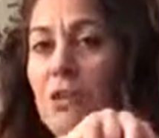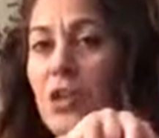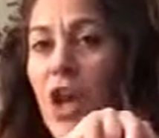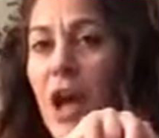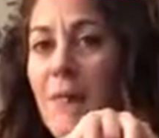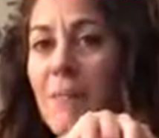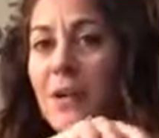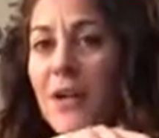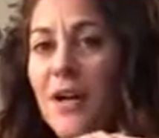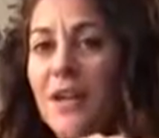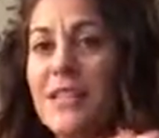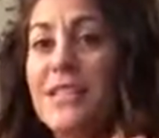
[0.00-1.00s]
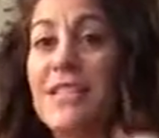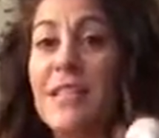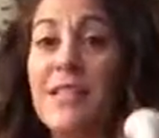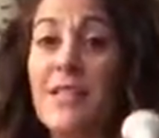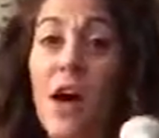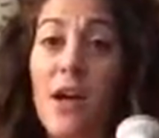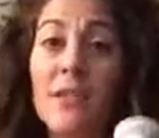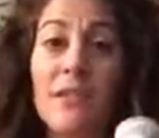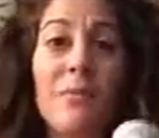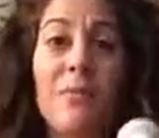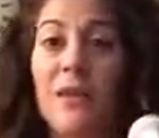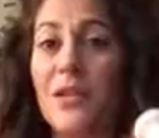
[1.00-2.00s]
chopper. This thing's
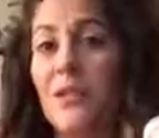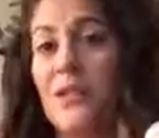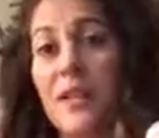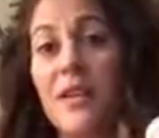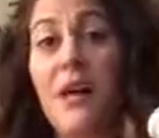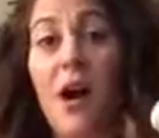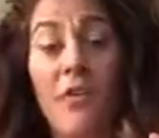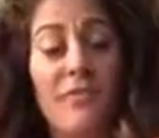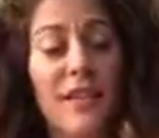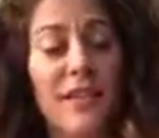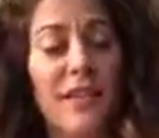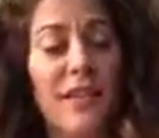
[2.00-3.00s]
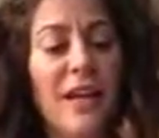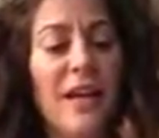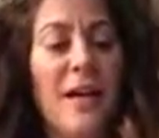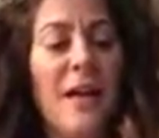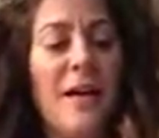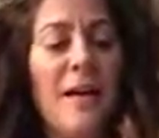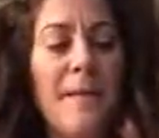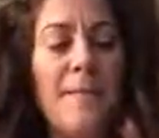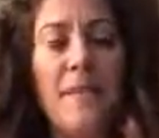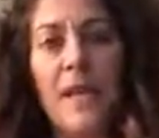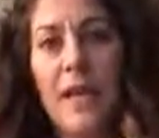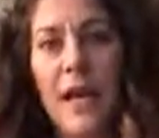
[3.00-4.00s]
awesome, I use it often.
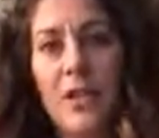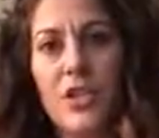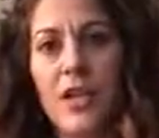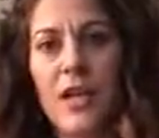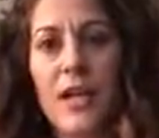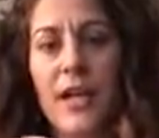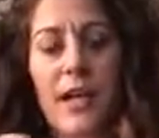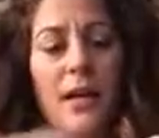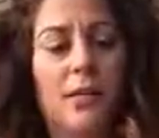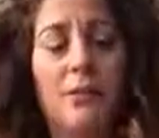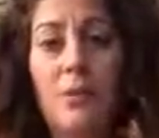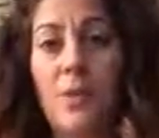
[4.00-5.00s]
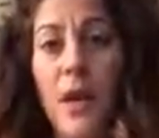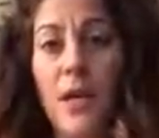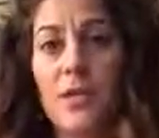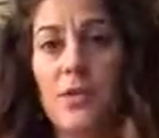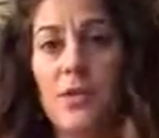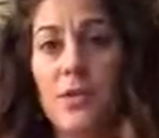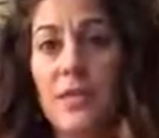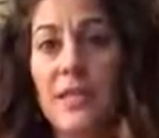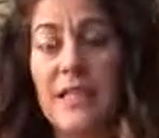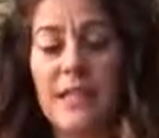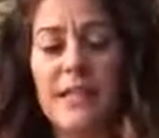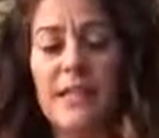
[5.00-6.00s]
It actually kind of comes apart, so it's
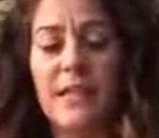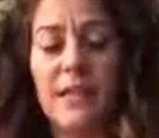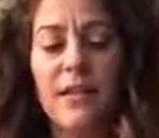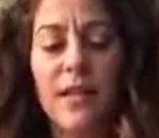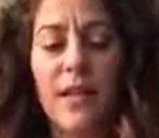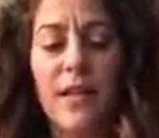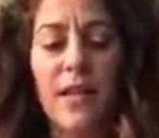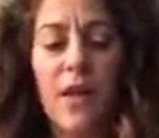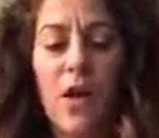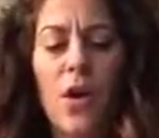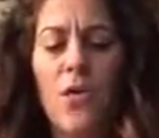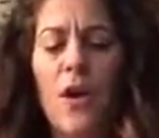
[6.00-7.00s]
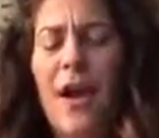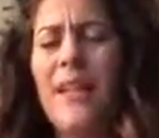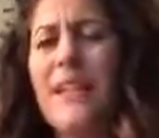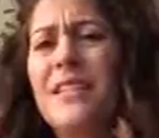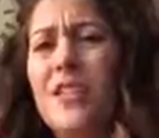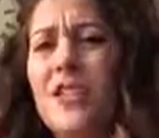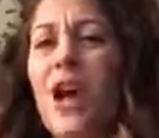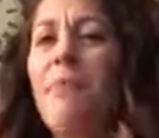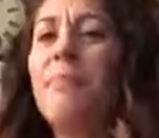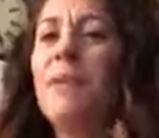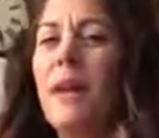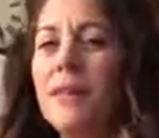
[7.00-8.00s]
really easy to clean. I like to
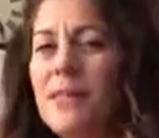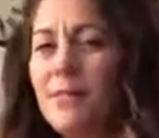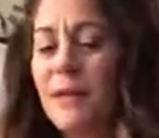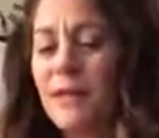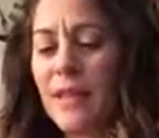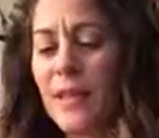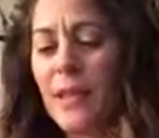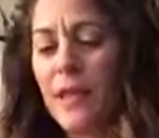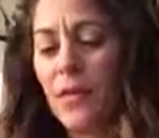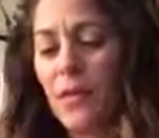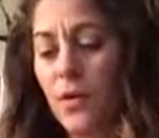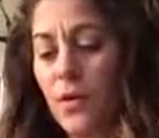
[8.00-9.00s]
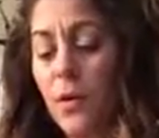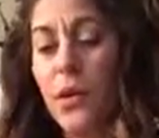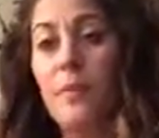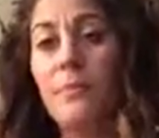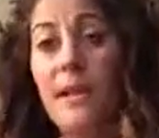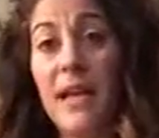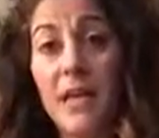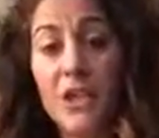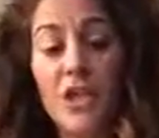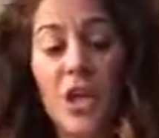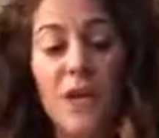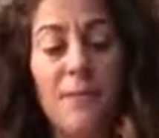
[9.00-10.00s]
chop nuts with it or
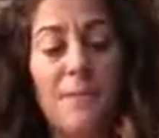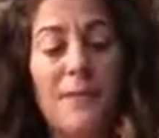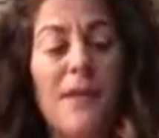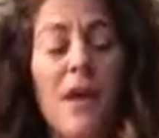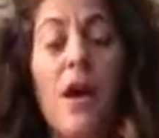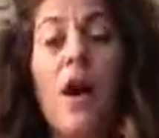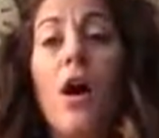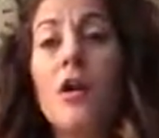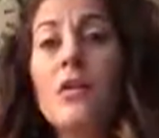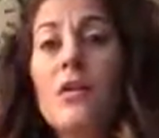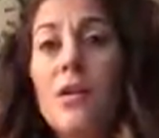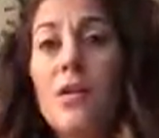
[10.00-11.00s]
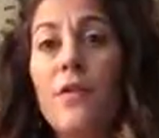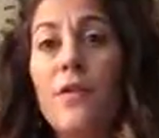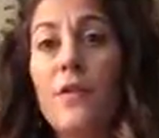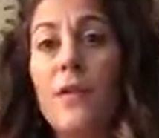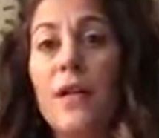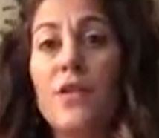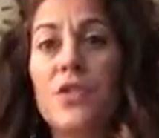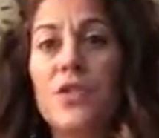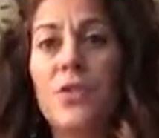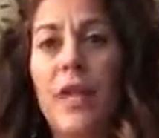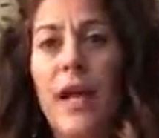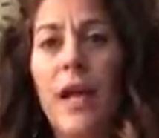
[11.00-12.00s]
banana chips. Also, if you want to
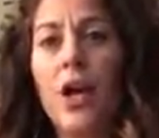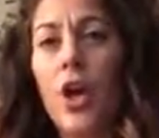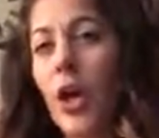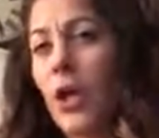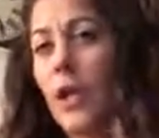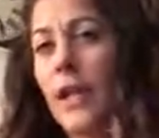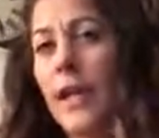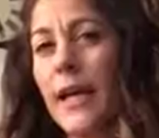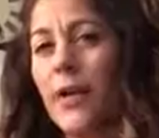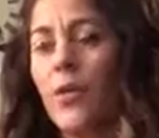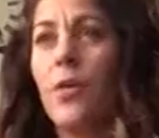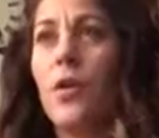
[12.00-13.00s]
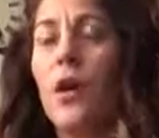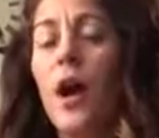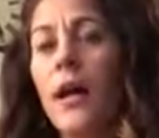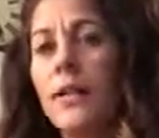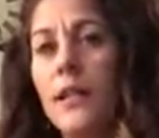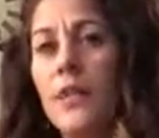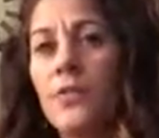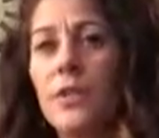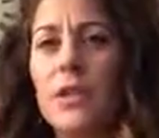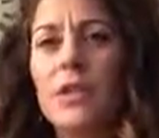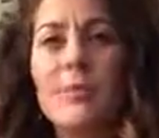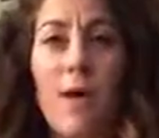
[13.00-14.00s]
do like garlic or onion
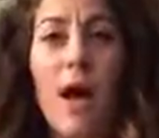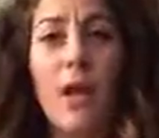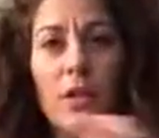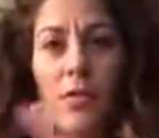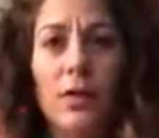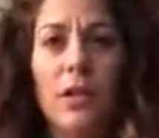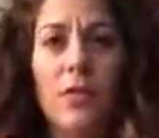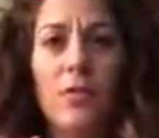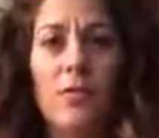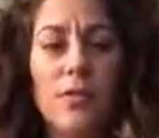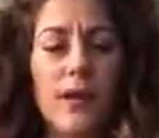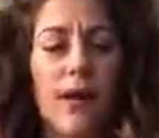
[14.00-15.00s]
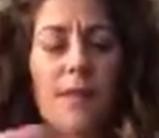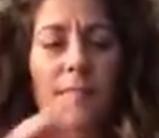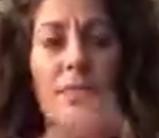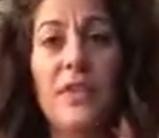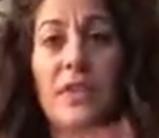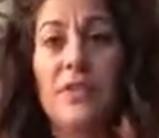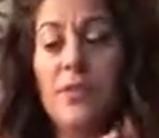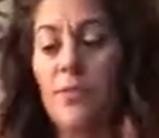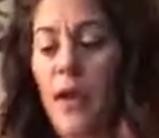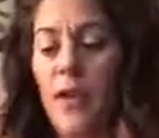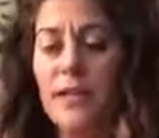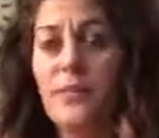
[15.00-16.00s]
really small, you can use this as
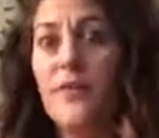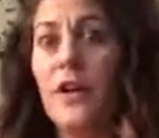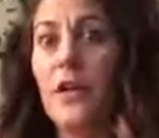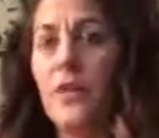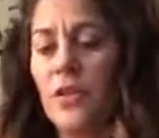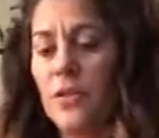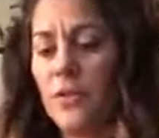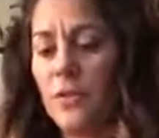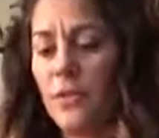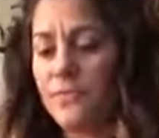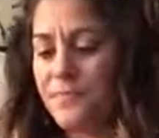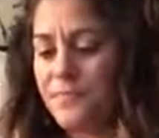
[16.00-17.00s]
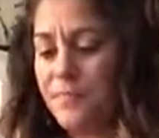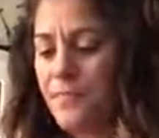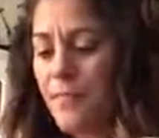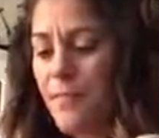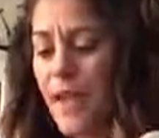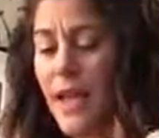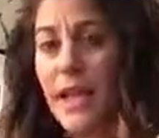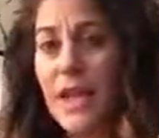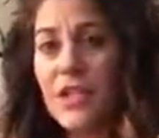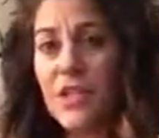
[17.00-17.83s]
well. It's very versatile. And I